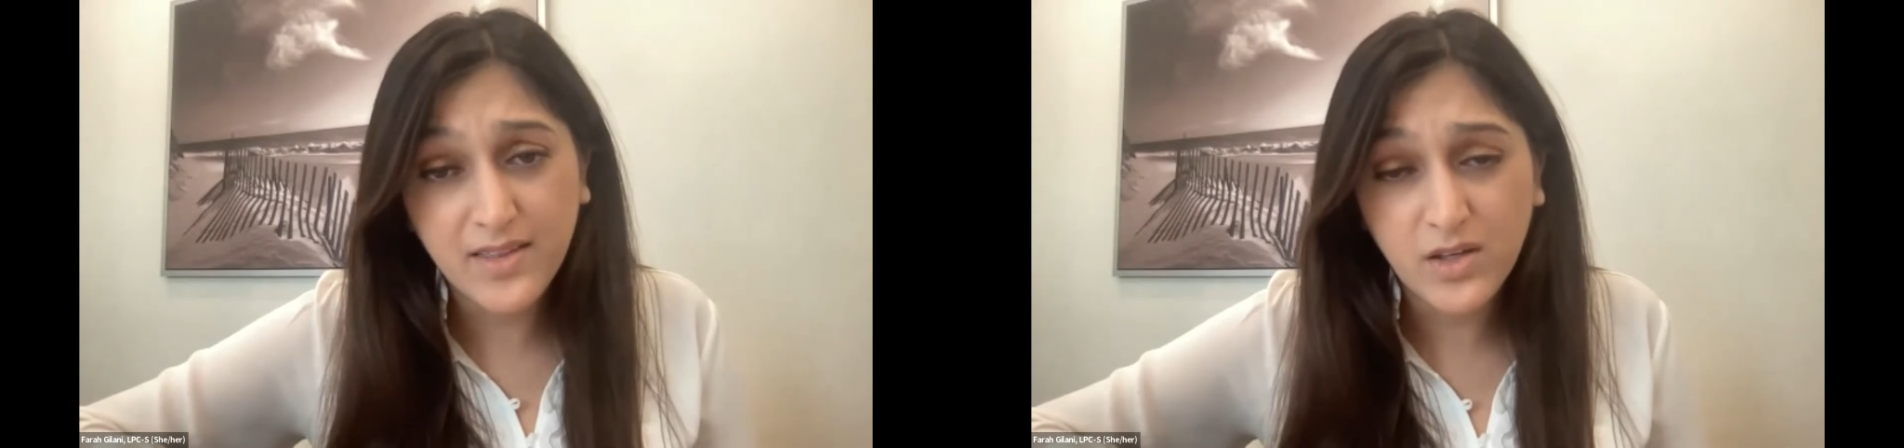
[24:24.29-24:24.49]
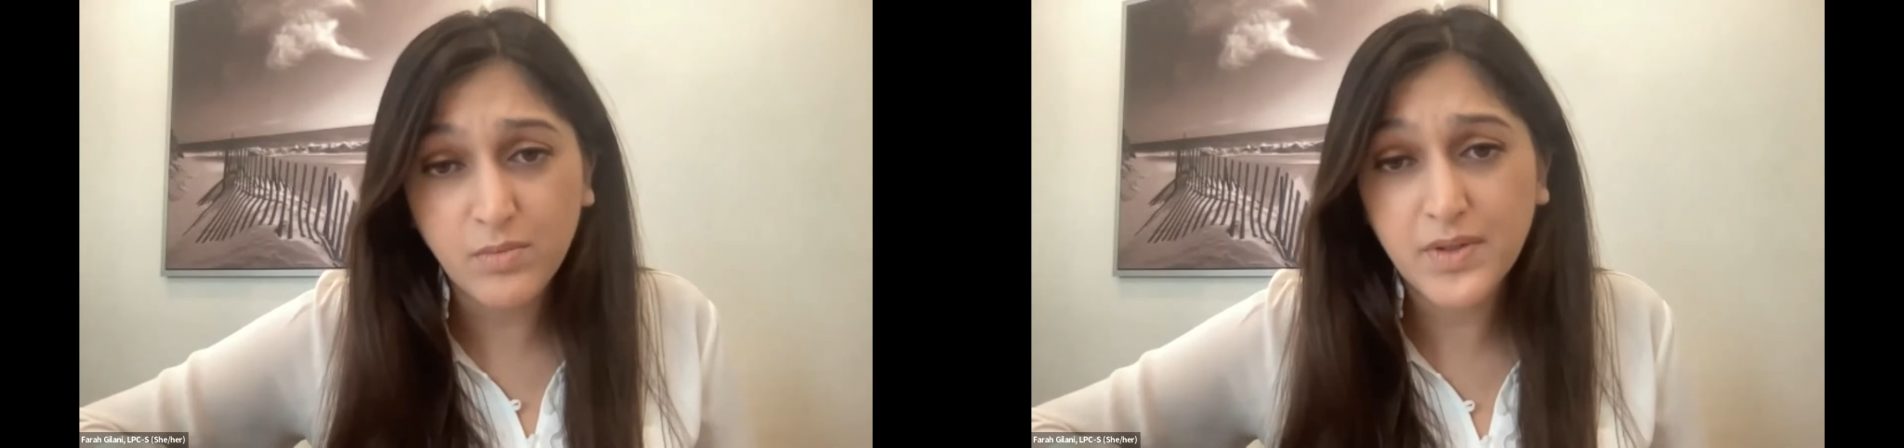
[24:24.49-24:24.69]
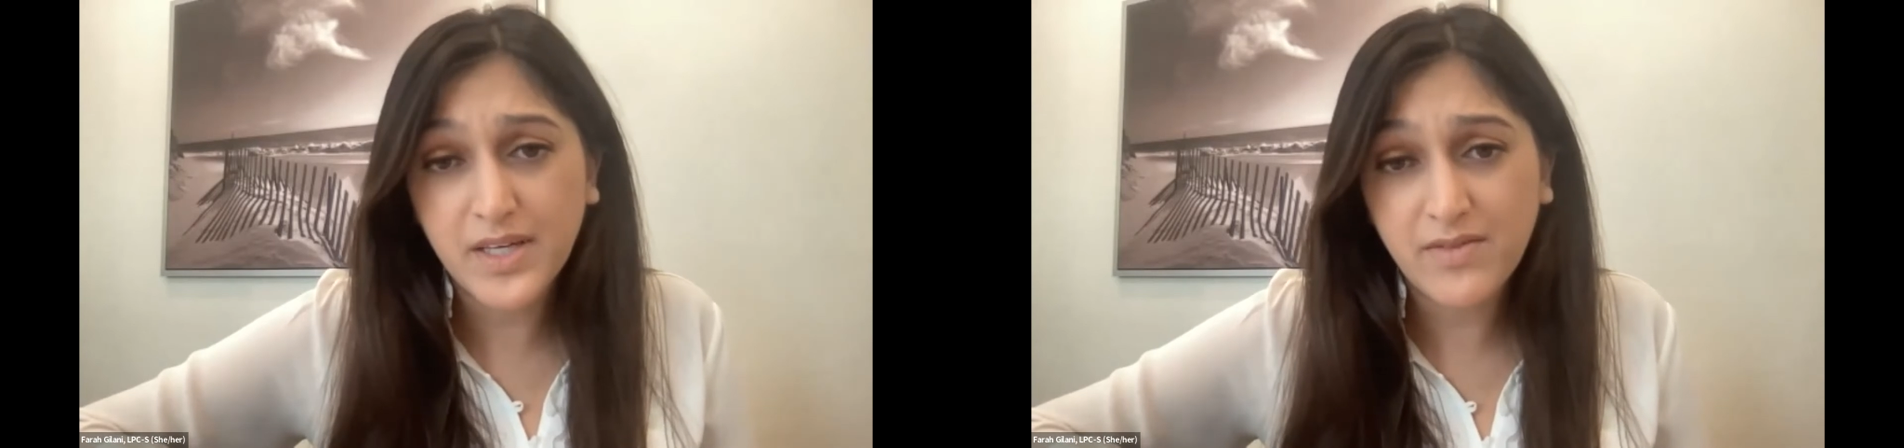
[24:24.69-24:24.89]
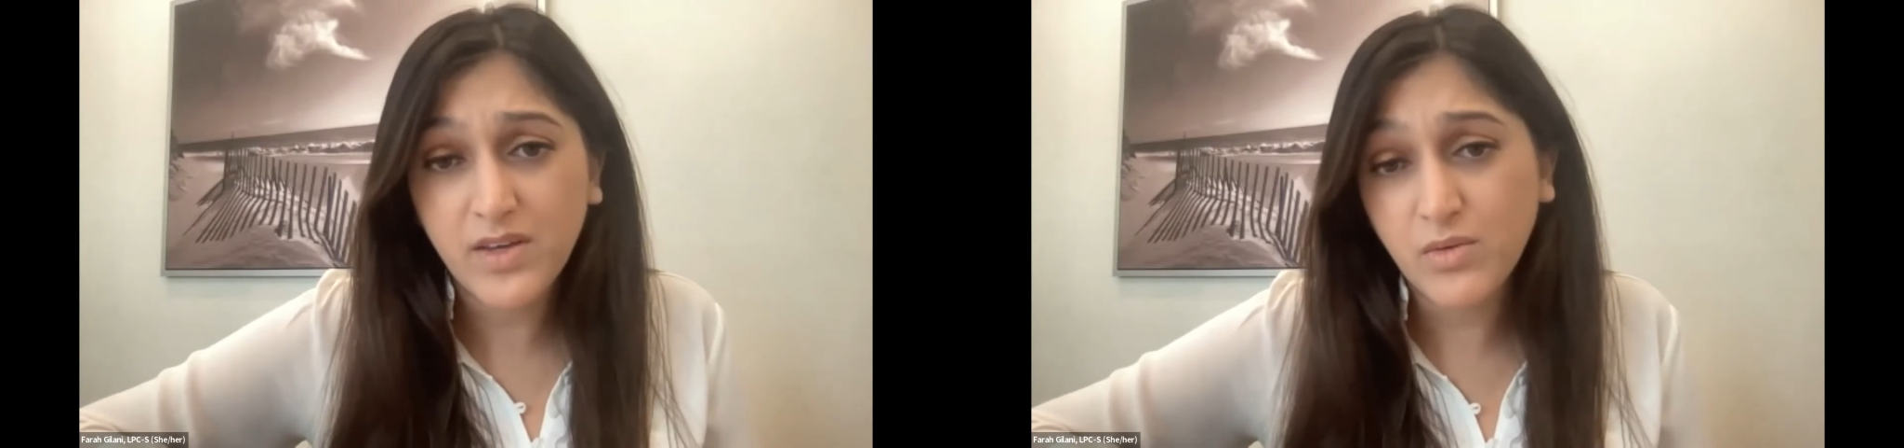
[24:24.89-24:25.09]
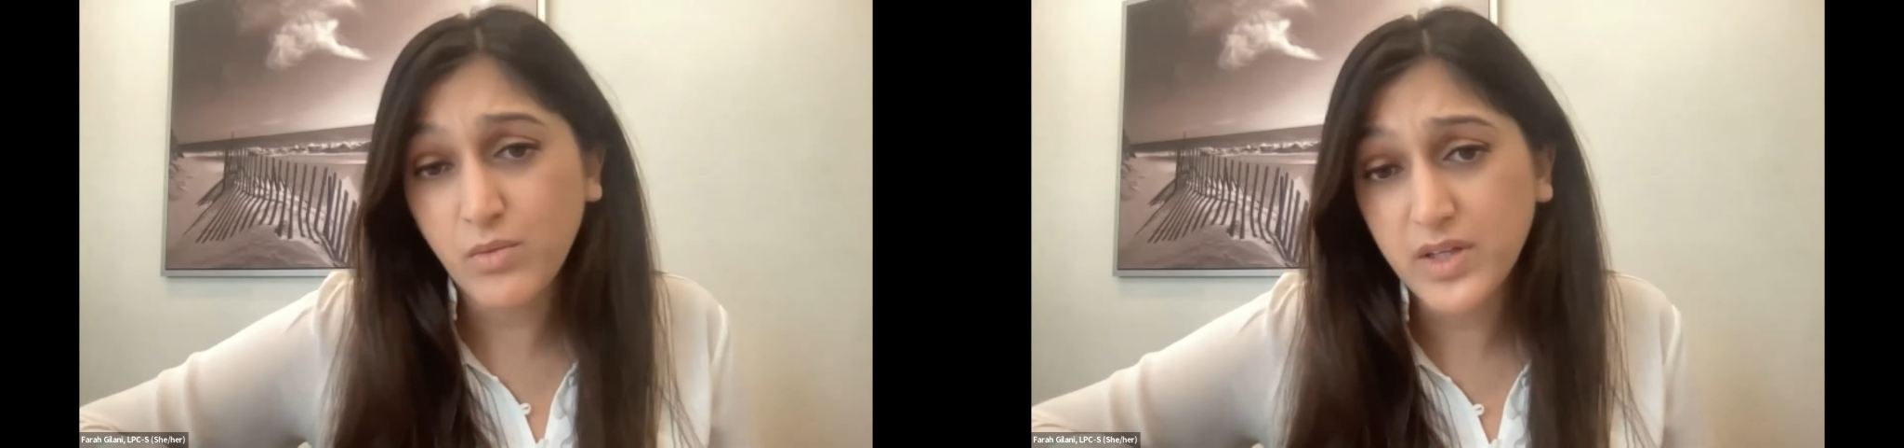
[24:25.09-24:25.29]
that you
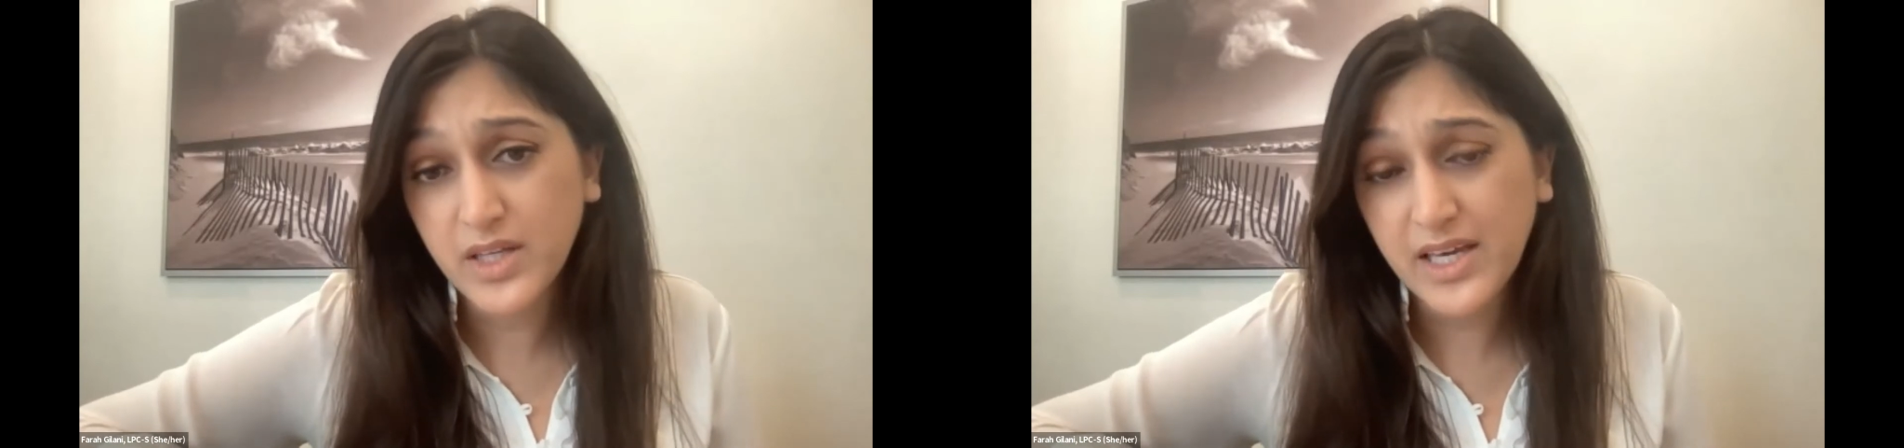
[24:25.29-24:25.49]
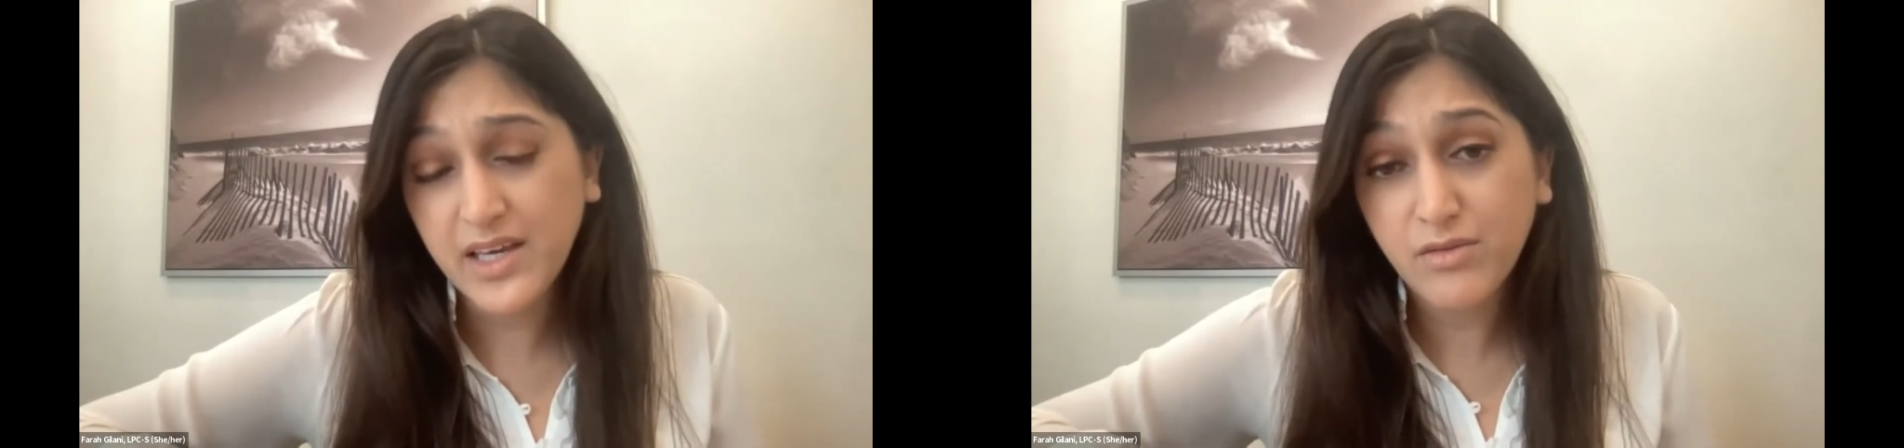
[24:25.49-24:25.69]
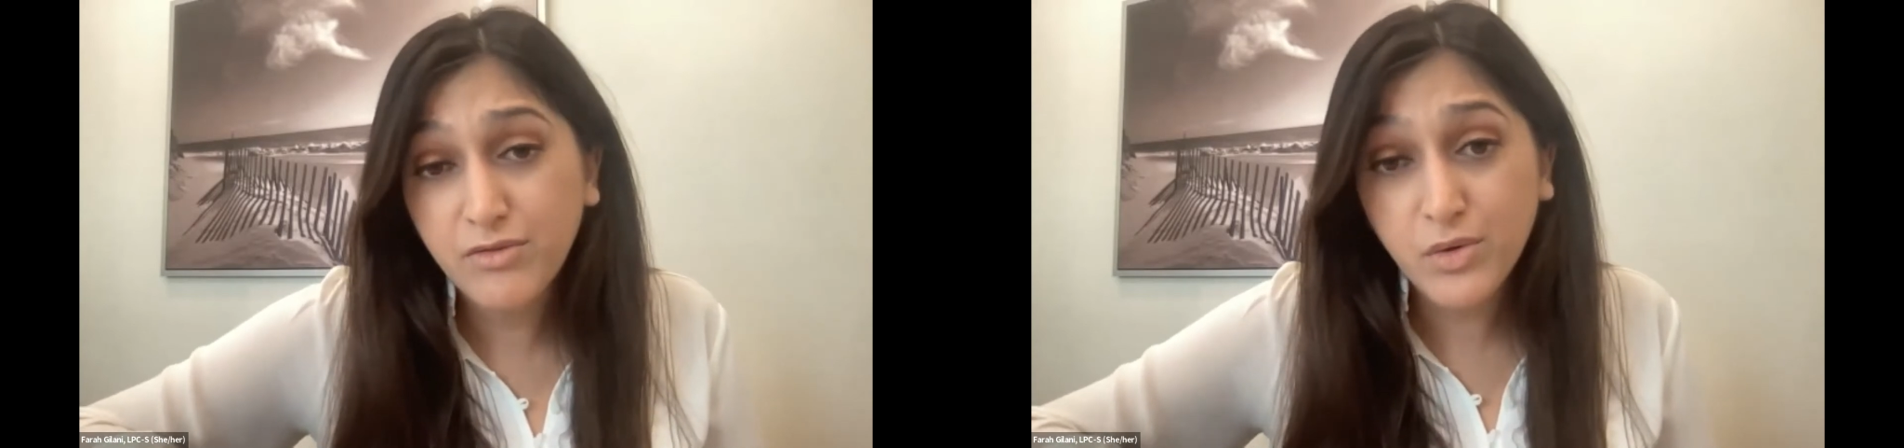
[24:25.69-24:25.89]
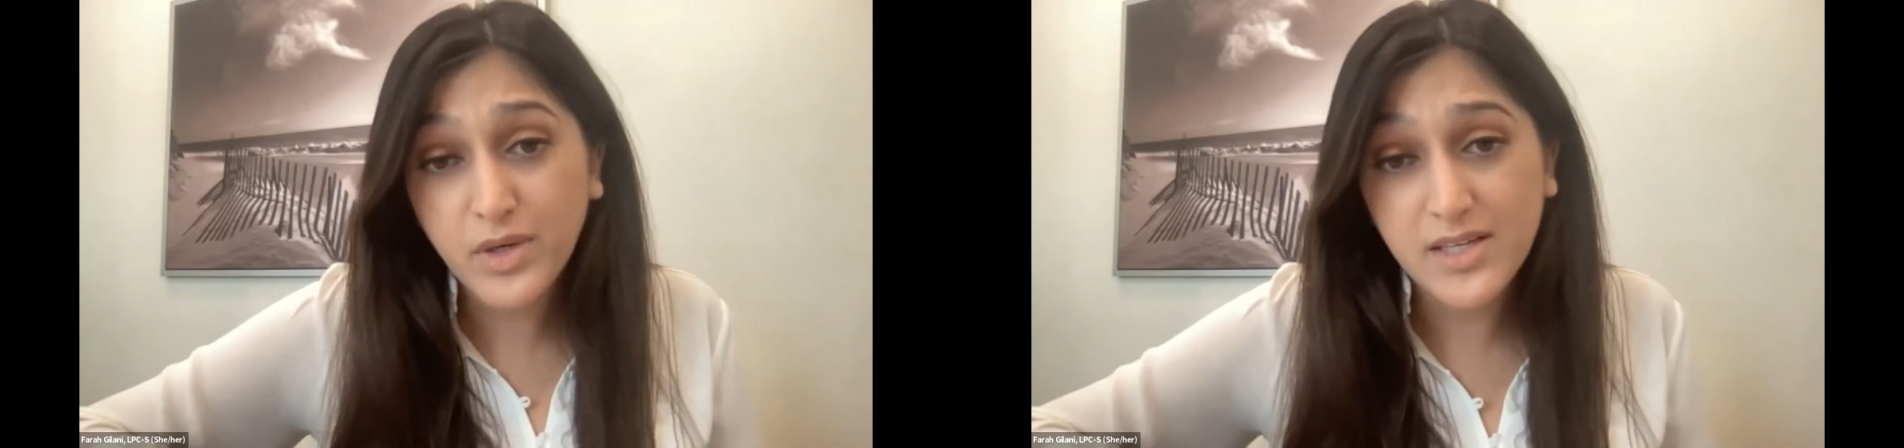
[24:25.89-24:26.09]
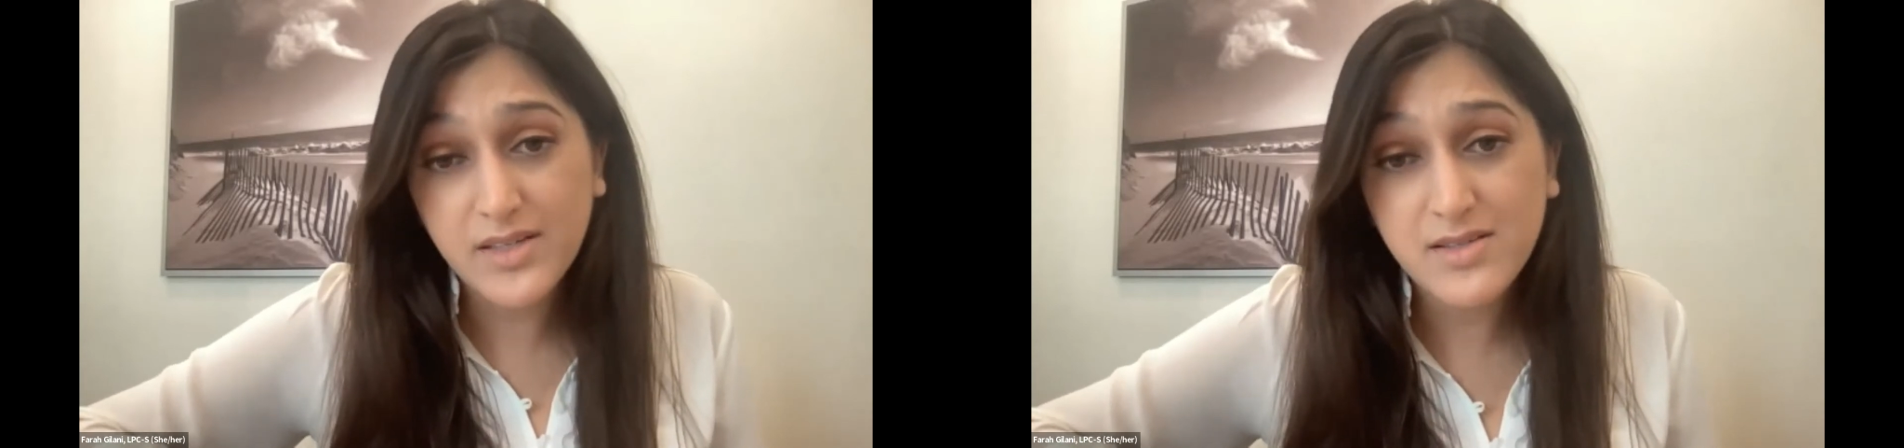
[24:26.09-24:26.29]
believe can really
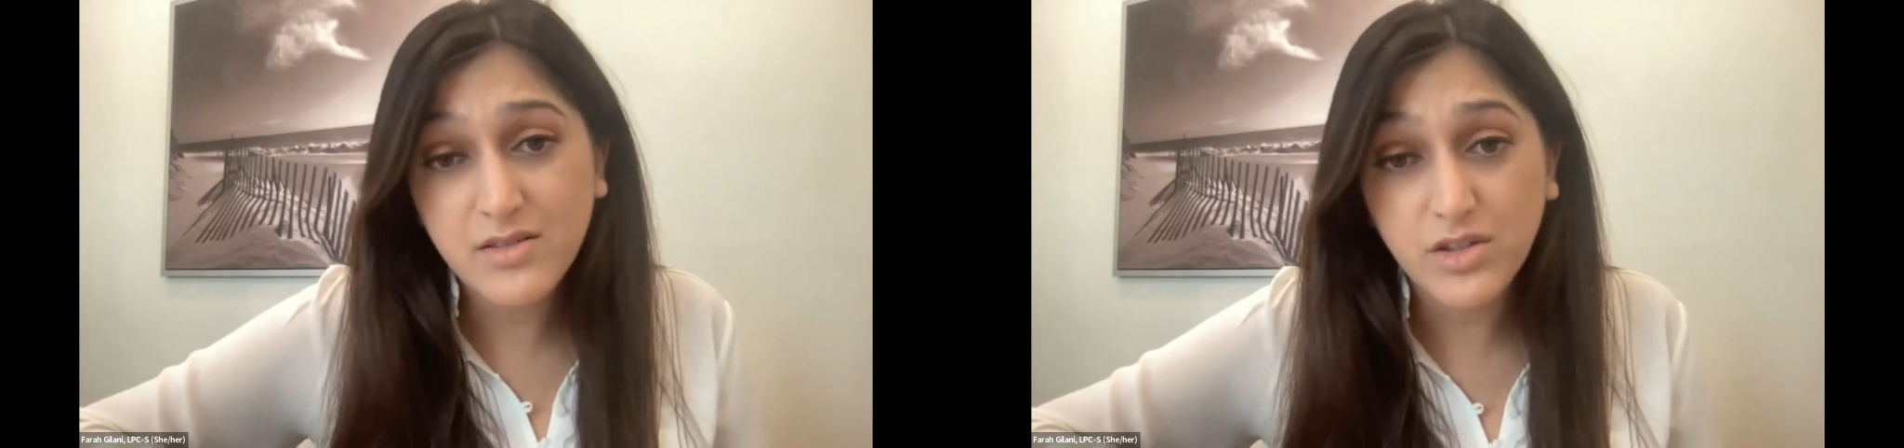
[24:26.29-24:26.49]
influence